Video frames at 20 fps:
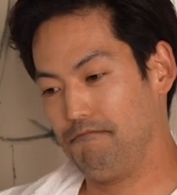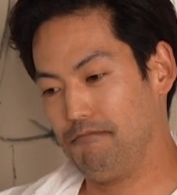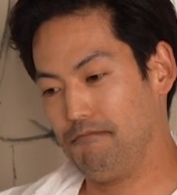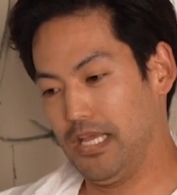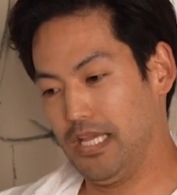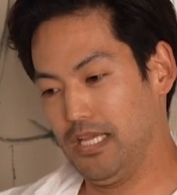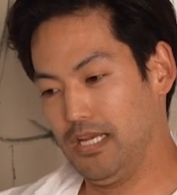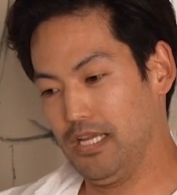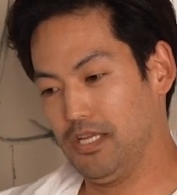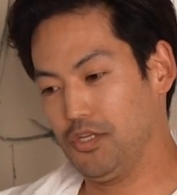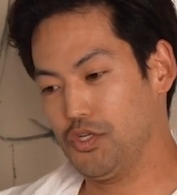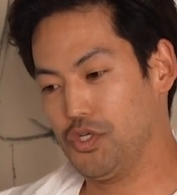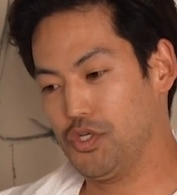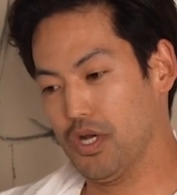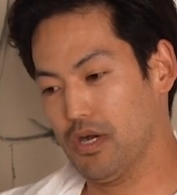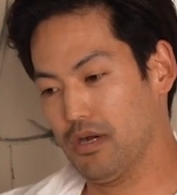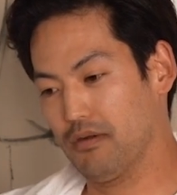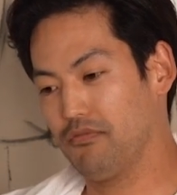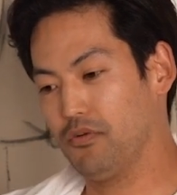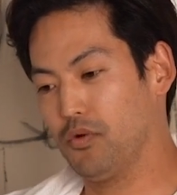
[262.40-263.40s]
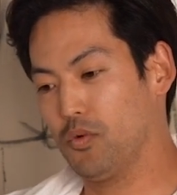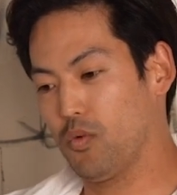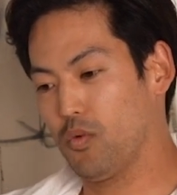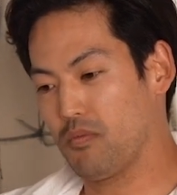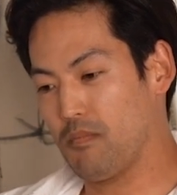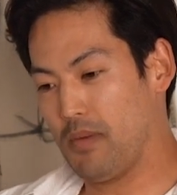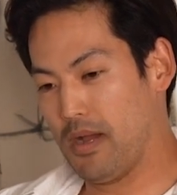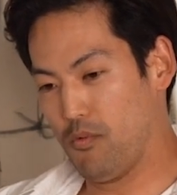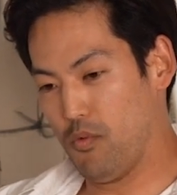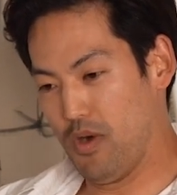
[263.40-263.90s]
Eating junk food with
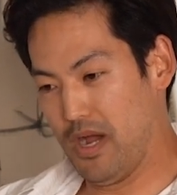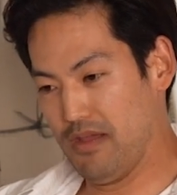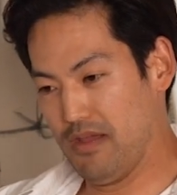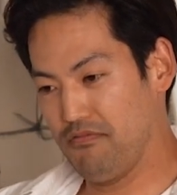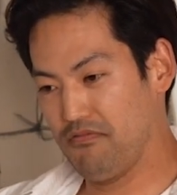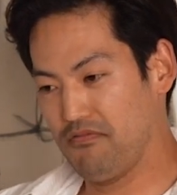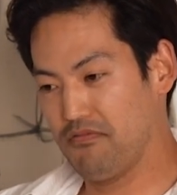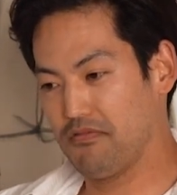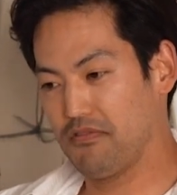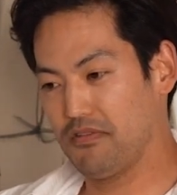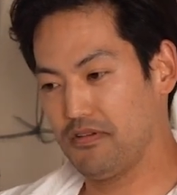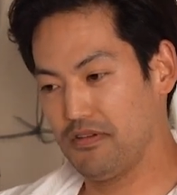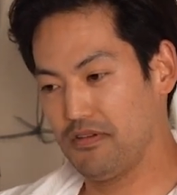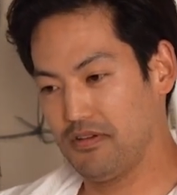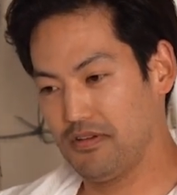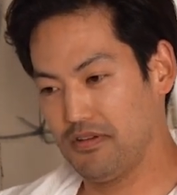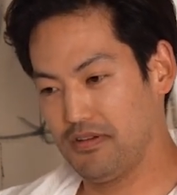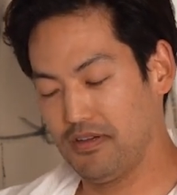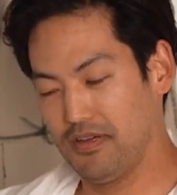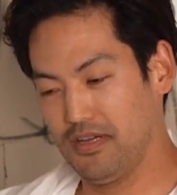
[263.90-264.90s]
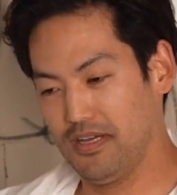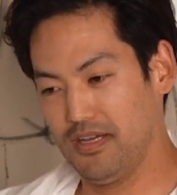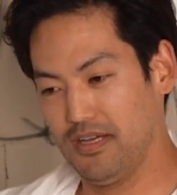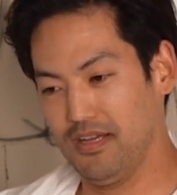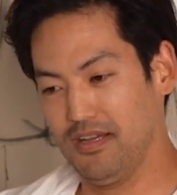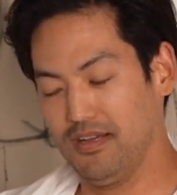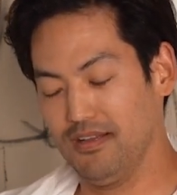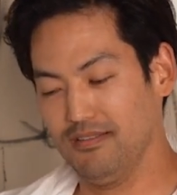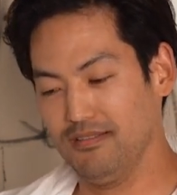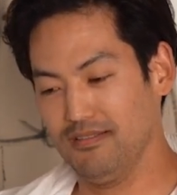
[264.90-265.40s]
my wife,
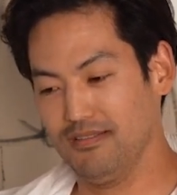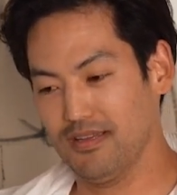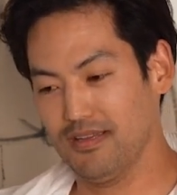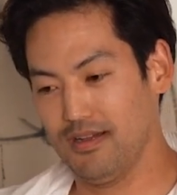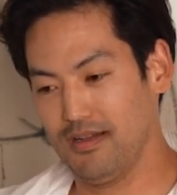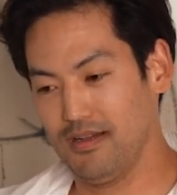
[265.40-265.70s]
and